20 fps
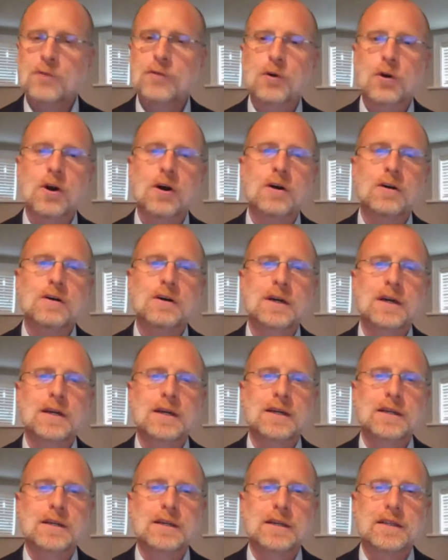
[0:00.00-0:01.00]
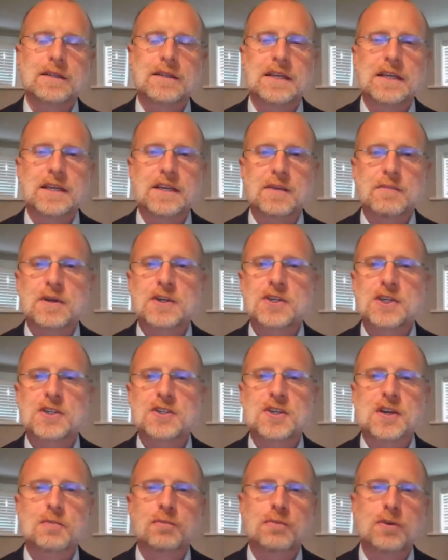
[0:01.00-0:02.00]
Overall, the
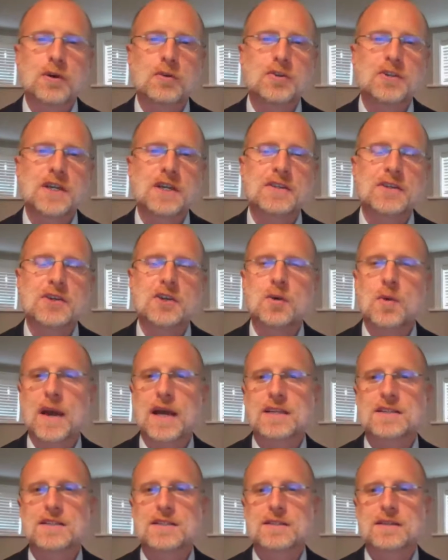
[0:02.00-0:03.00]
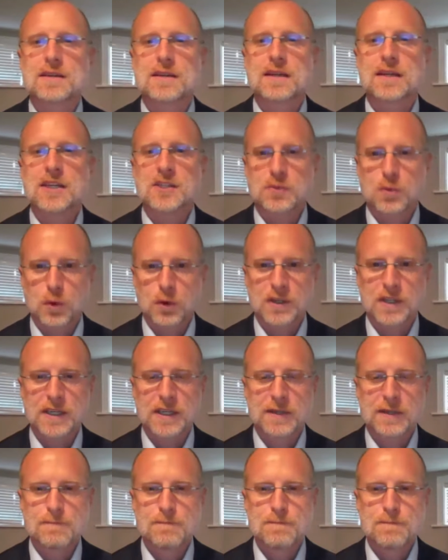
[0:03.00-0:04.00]
Commission's approach in the US is
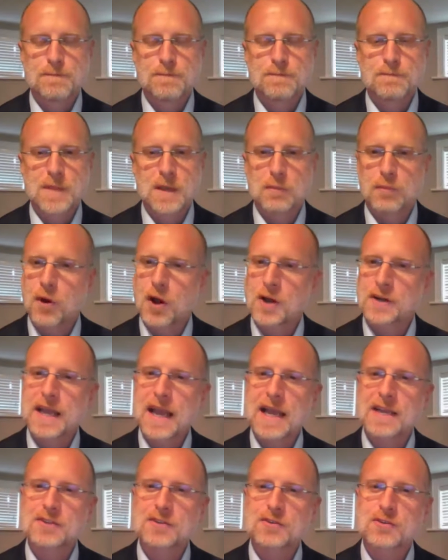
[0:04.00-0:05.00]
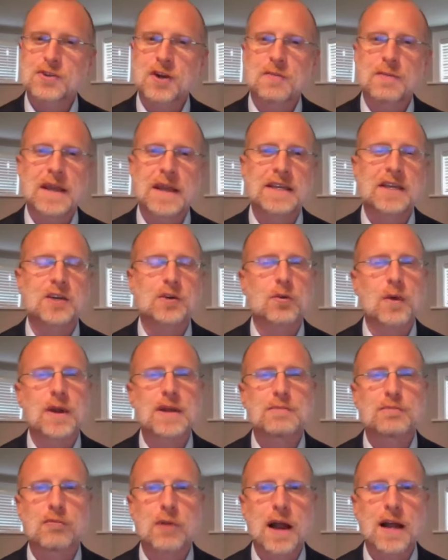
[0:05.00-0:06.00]
working. Broadcasters are making
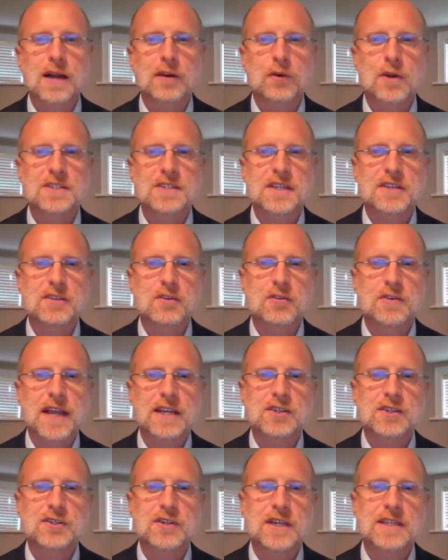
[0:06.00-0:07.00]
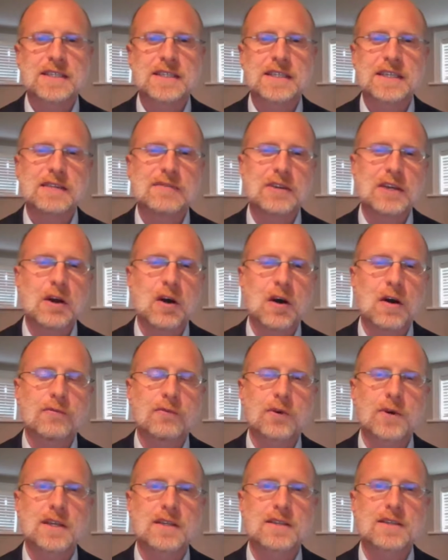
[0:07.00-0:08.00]
great progress in their next-gen TV
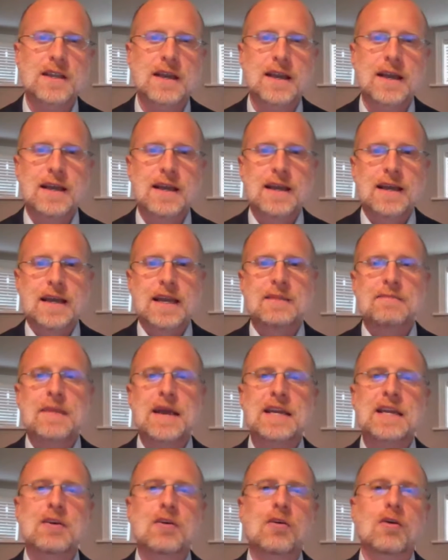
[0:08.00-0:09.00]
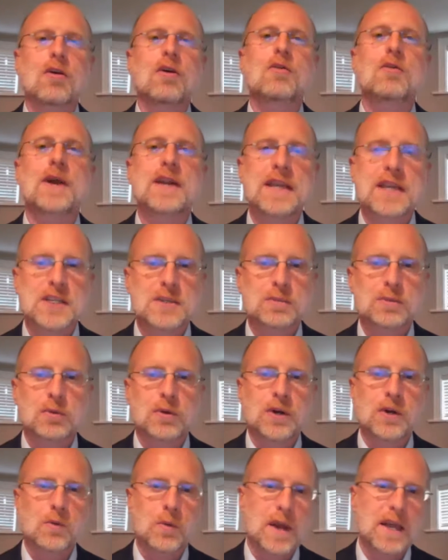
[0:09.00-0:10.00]
offerings, and many are already
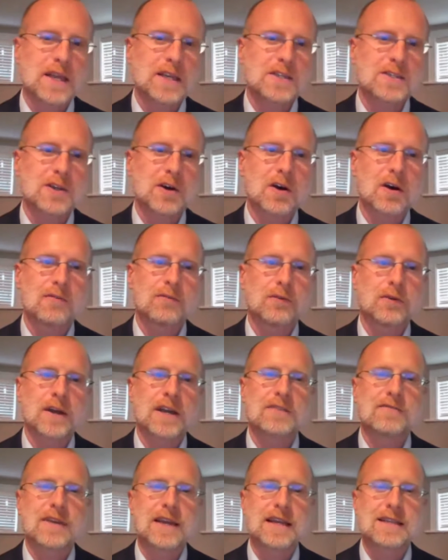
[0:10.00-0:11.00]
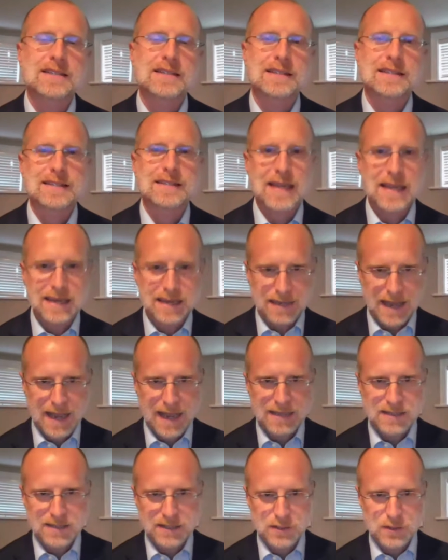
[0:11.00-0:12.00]
exploring ways to offer advanced
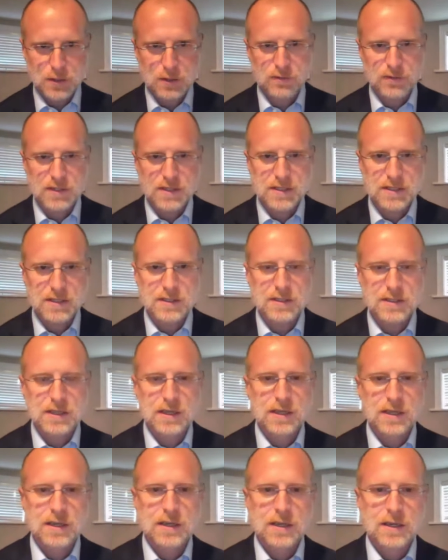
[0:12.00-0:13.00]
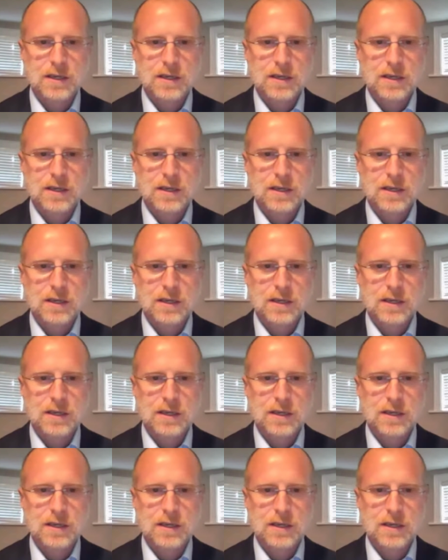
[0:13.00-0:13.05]
datacasting services.